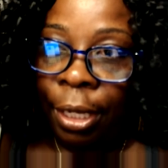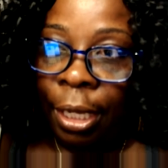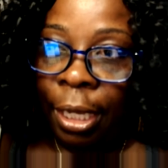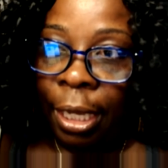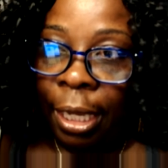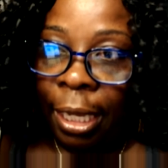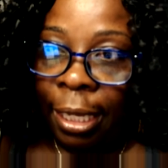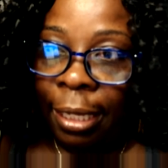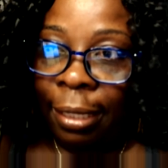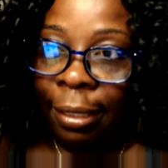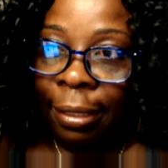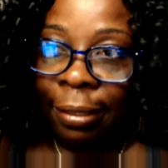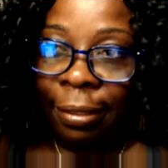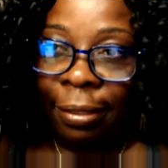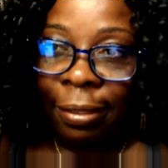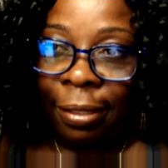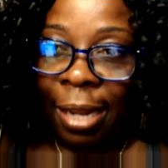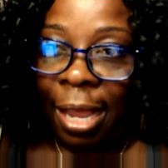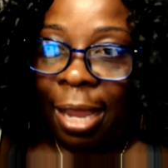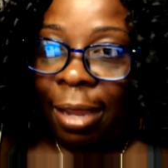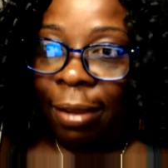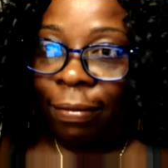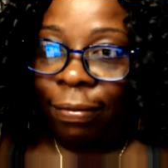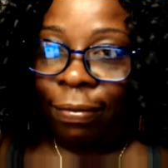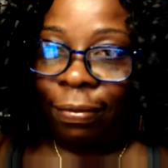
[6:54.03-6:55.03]
in this
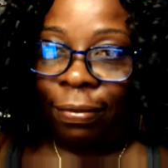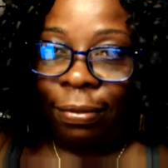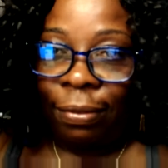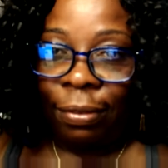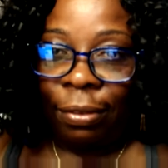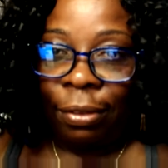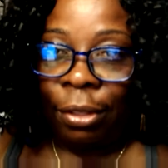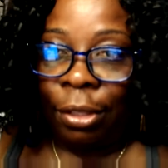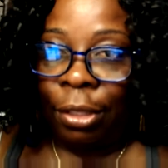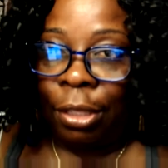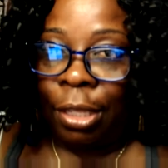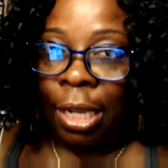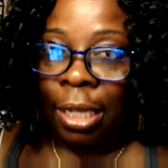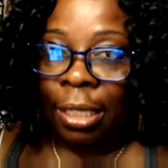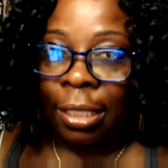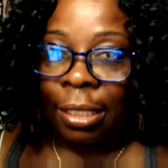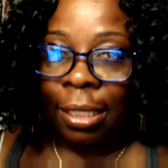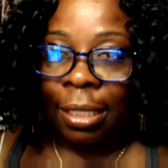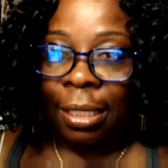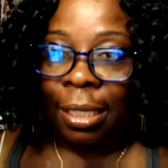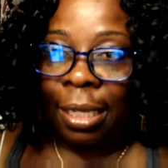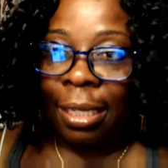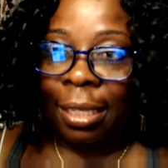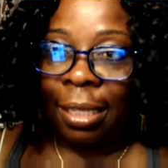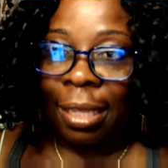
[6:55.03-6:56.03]
life,
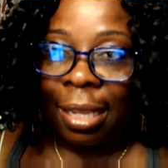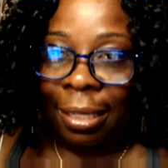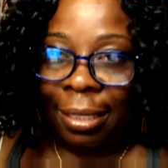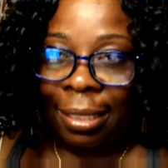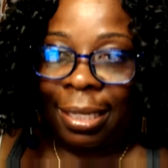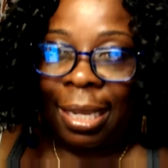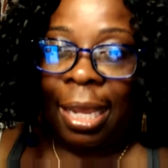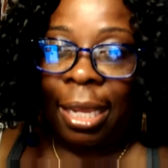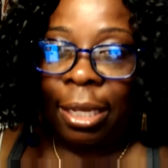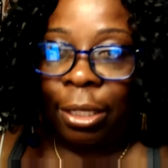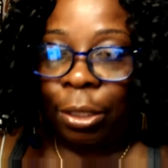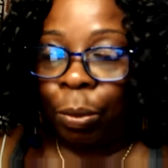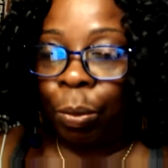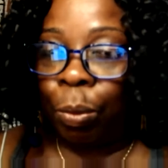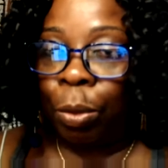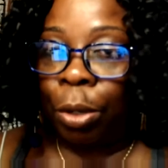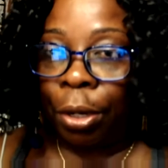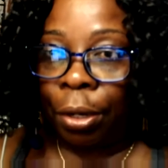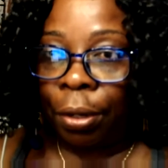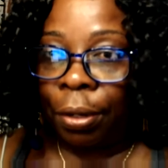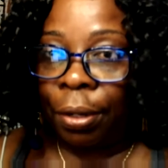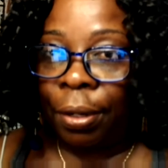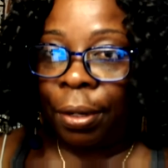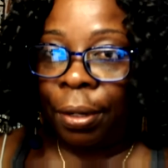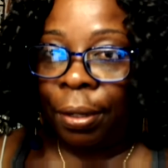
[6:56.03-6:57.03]
doesn't it takes
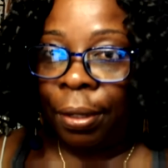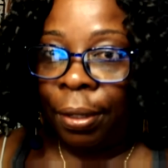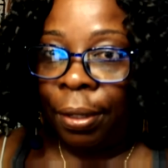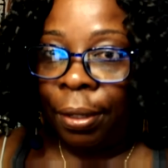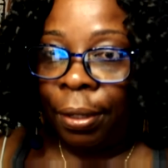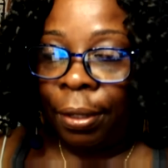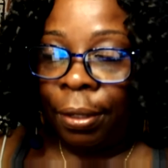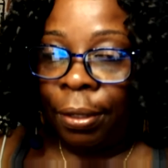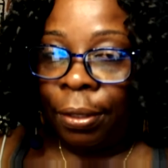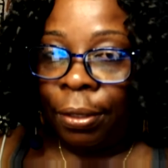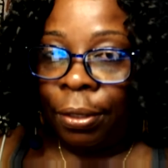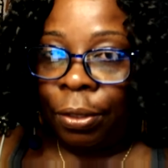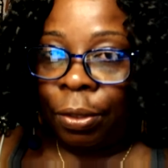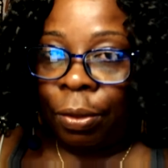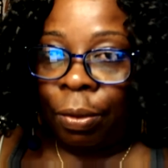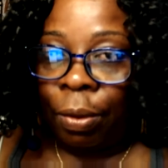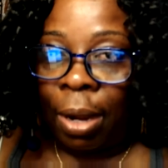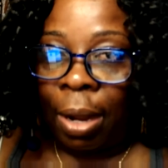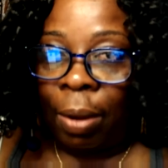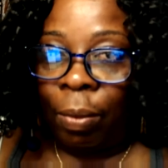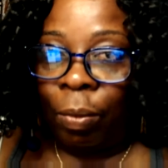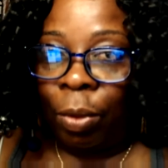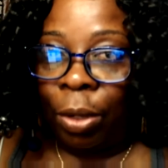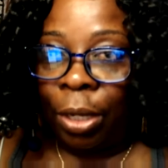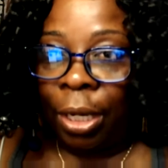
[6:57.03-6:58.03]
work.
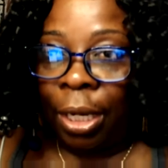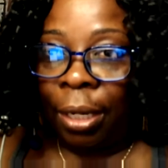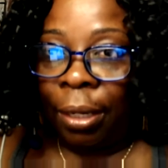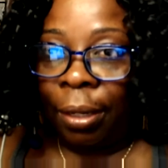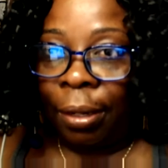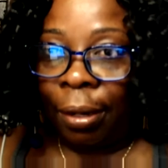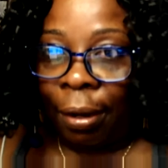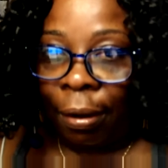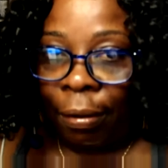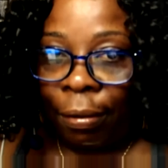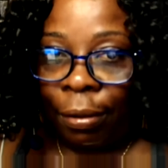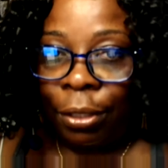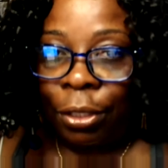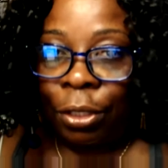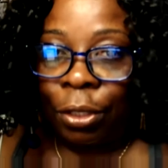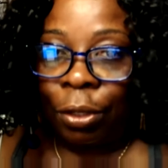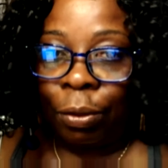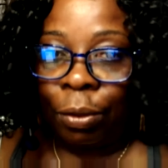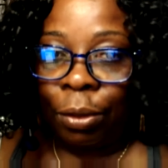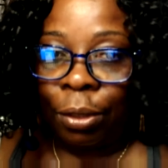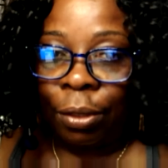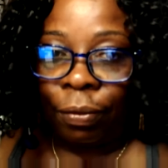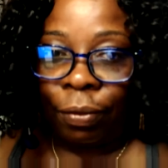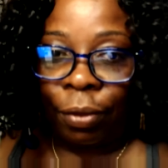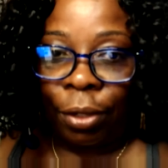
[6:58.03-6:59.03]
So I want to encourage
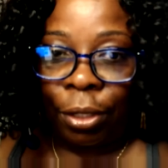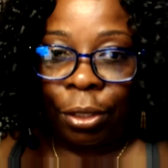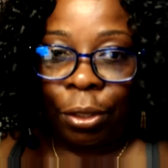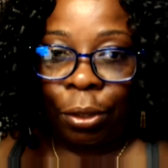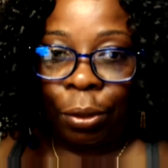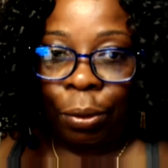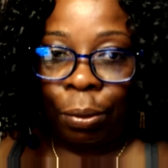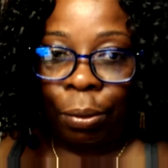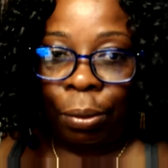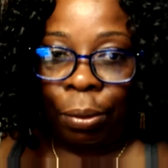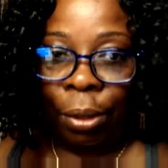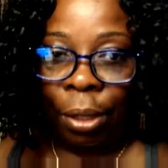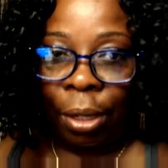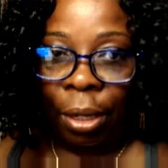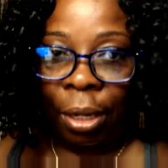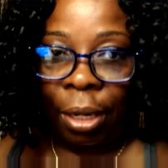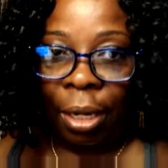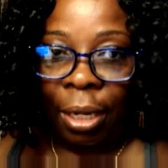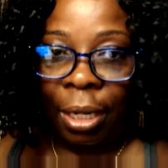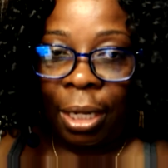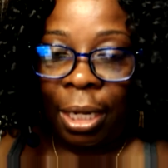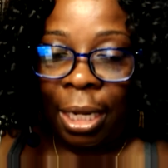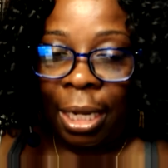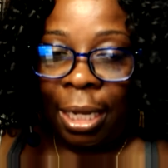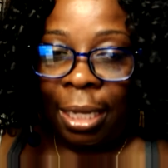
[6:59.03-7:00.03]
those of us who
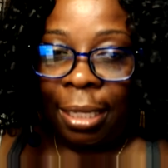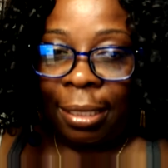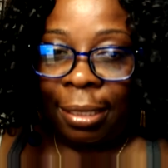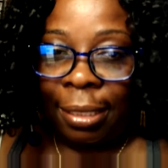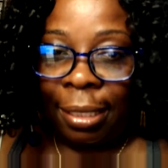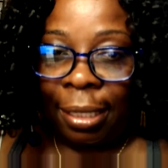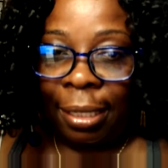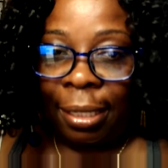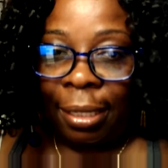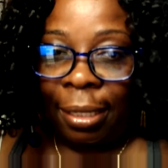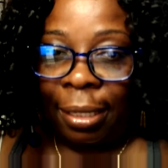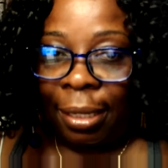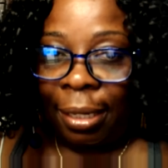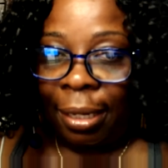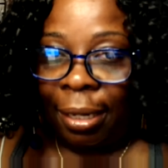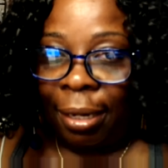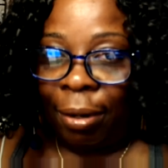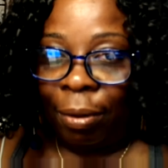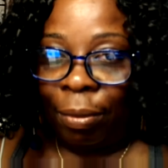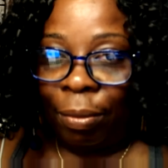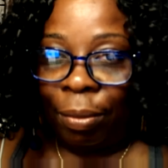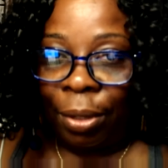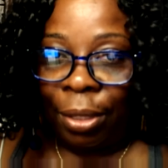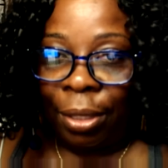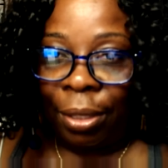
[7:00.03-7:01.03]
are sitting
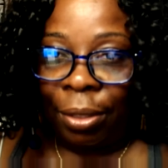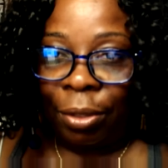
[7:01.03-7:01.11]
there with